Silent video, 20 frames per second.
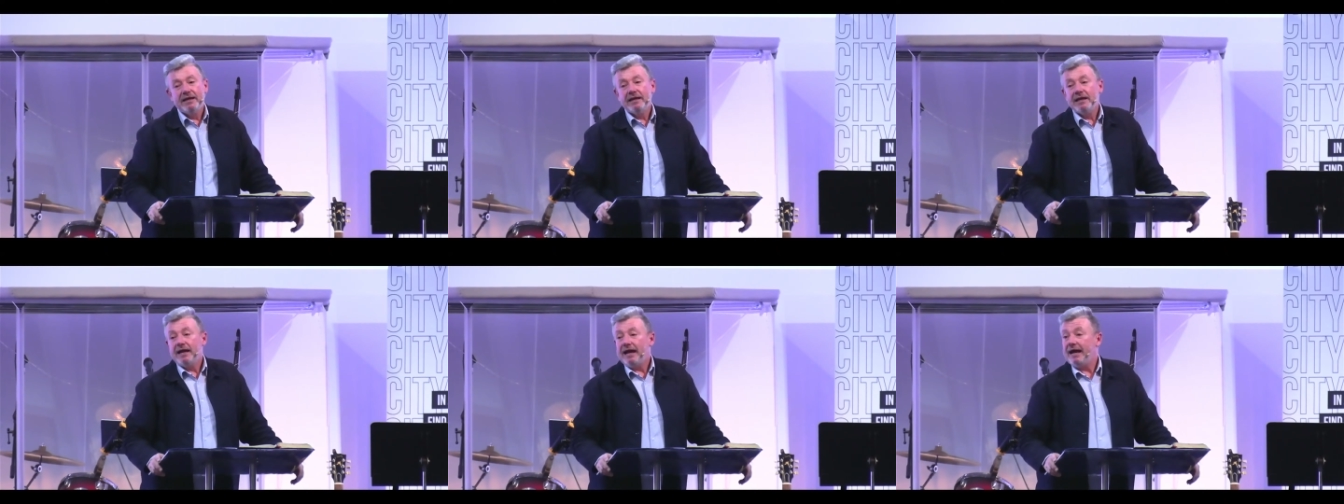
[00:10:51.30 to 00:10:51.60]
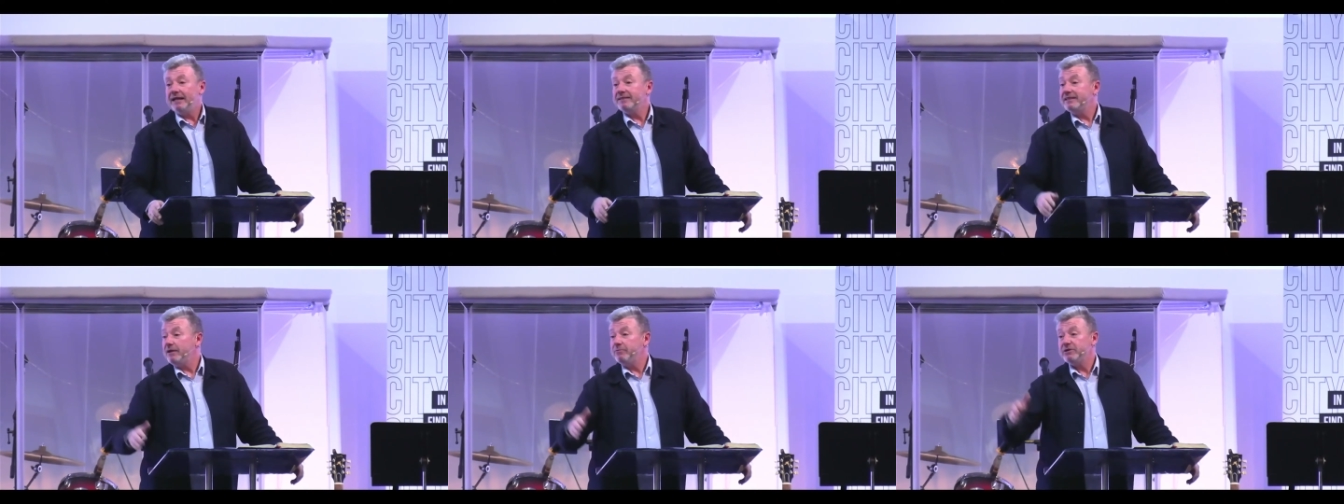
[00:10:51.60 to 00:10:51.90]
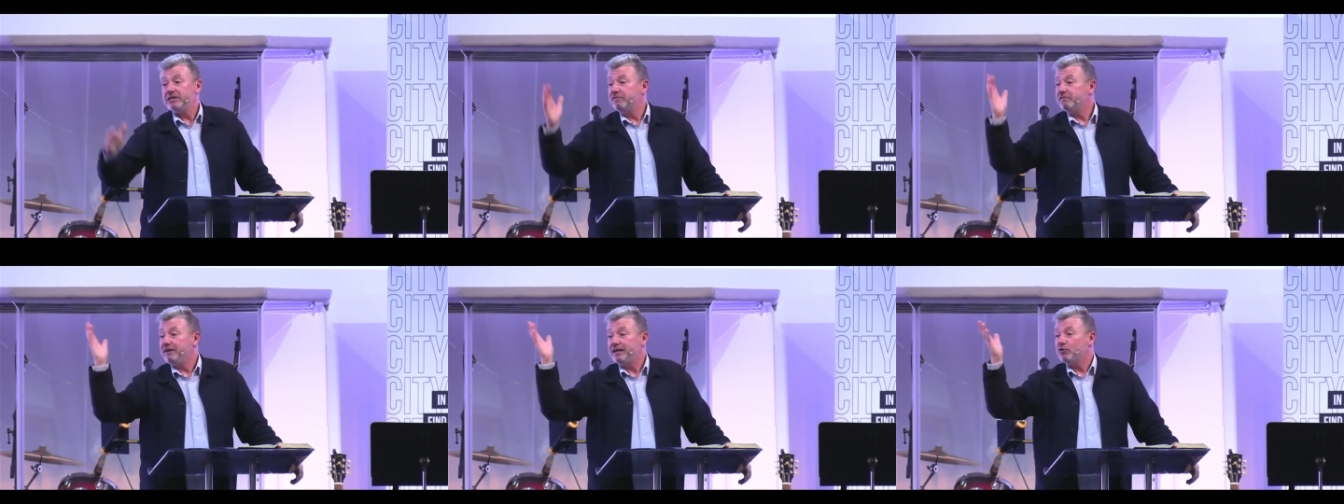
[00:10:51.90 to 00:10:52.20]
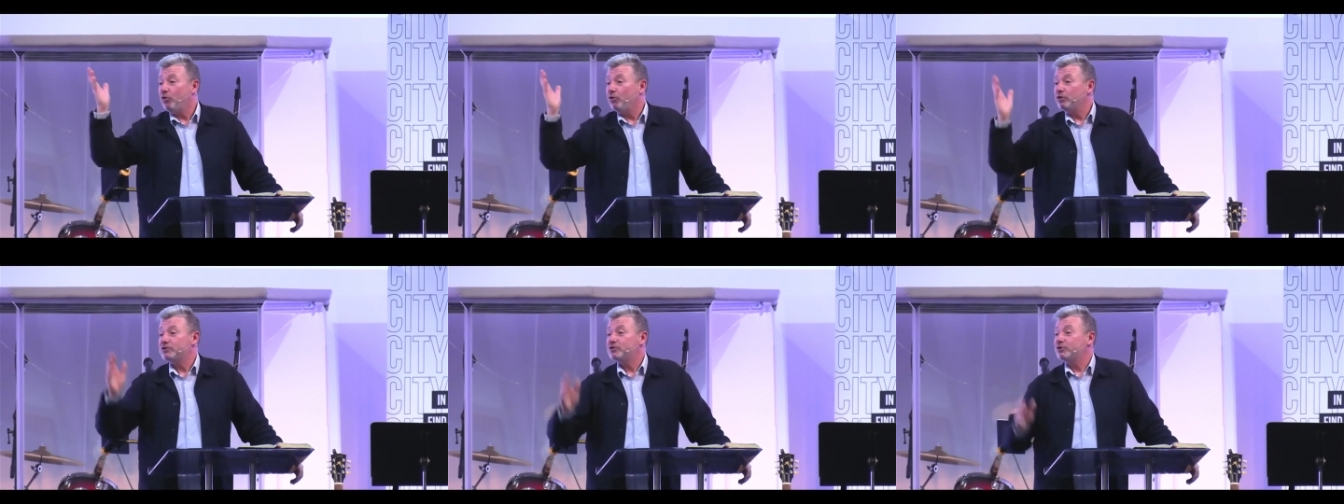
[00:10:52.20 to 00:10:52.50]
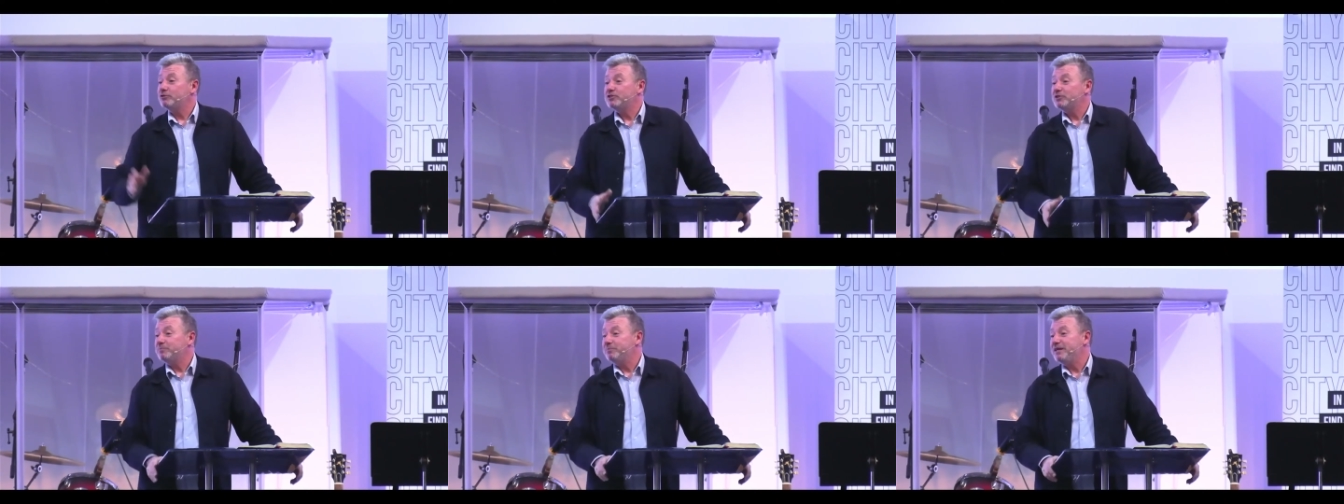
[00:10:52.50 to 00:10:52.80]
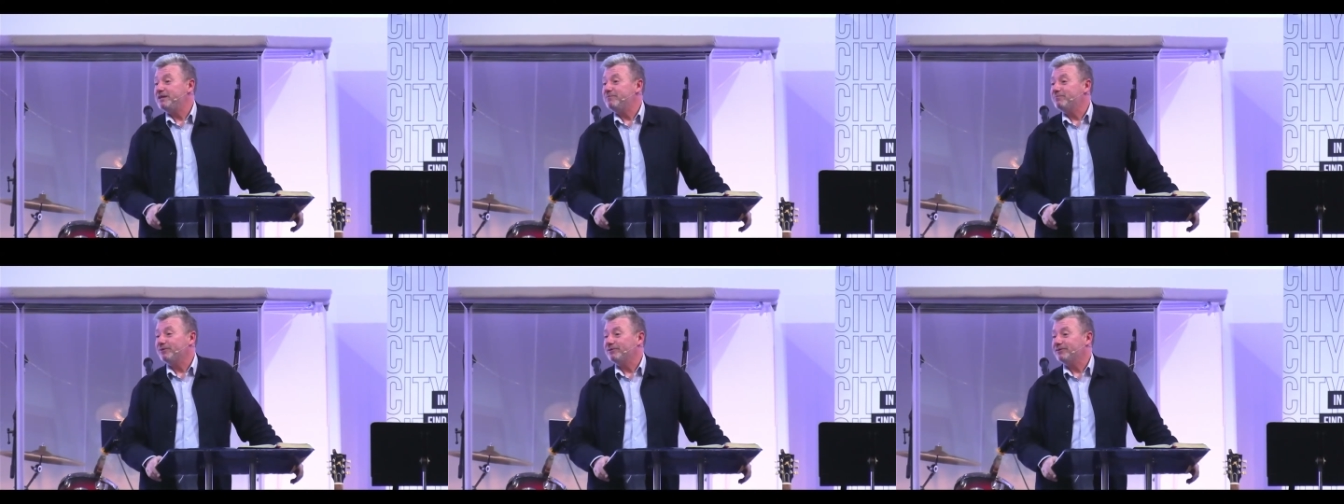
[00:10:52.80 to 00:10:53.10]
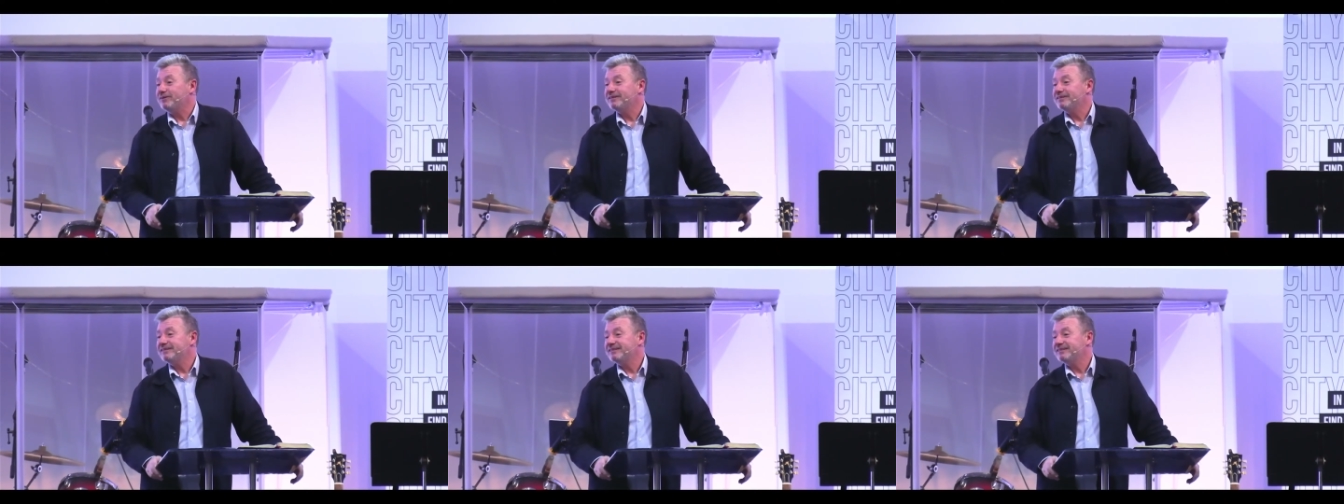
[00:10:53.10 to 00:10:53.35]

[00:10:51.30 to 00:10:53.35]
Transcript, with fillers: And they would invite all sorts of people.